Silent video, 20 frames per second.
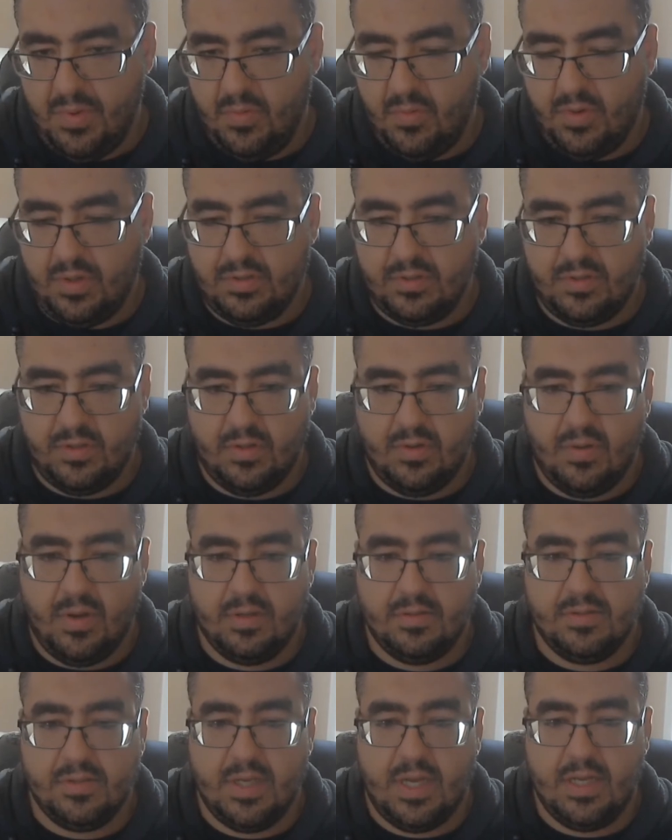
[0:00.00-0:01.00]
wants to go
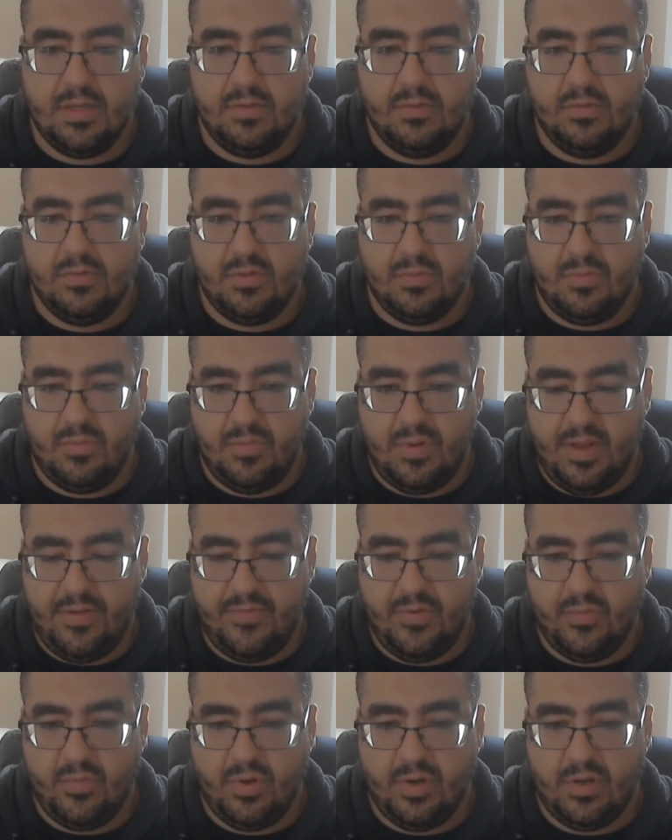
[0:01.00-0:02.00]
outside, do some
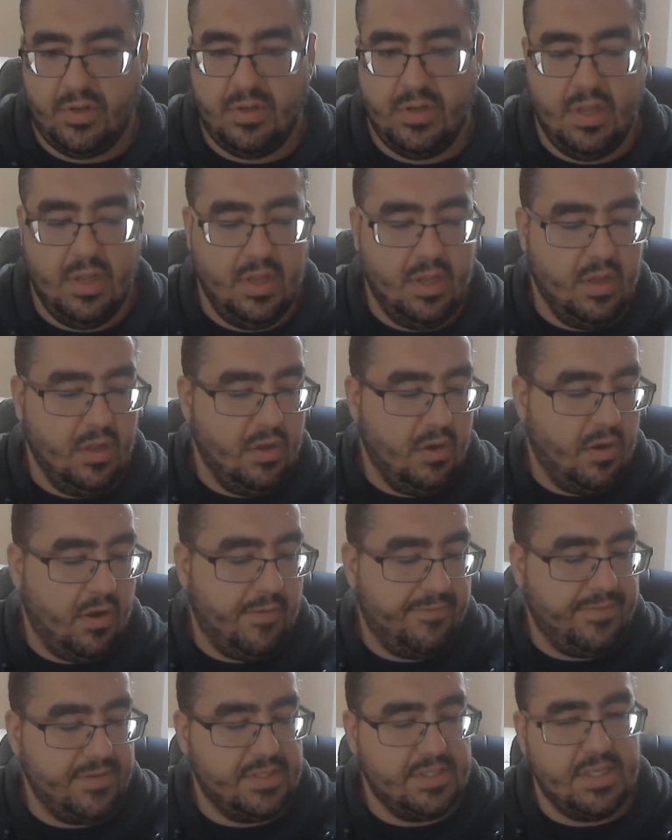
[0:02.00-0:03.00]
heavy work.
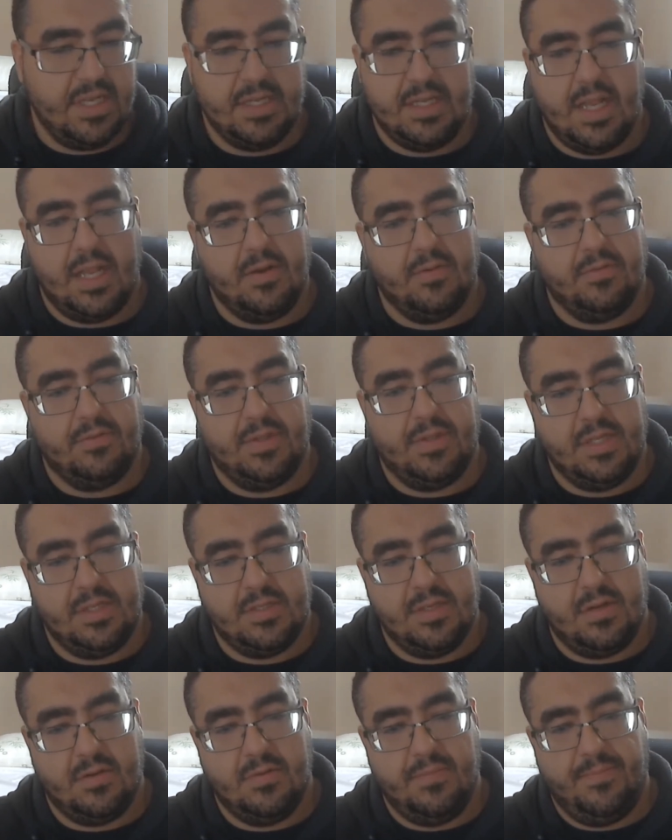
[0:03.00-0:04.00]
Office scent, I don't think
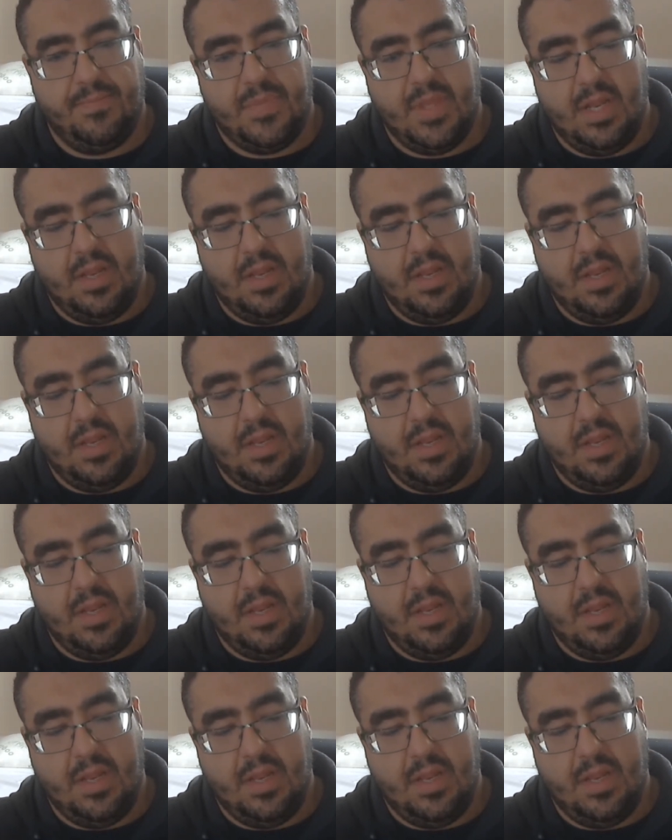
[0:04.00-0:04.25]
so.